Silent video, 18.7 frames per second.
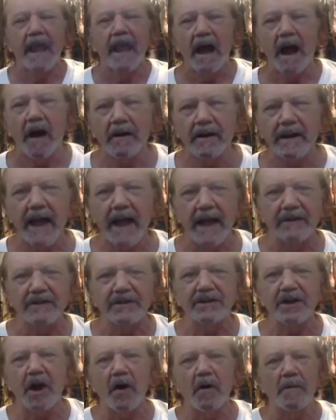Okay,
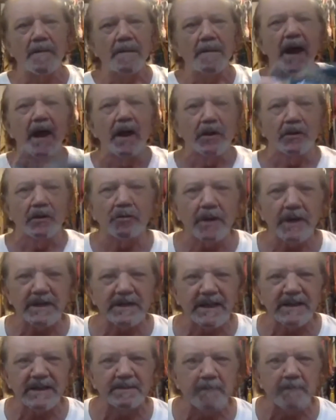so Chris
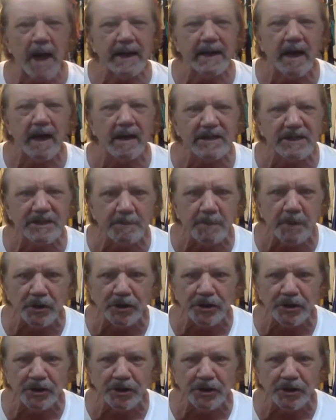is my customer.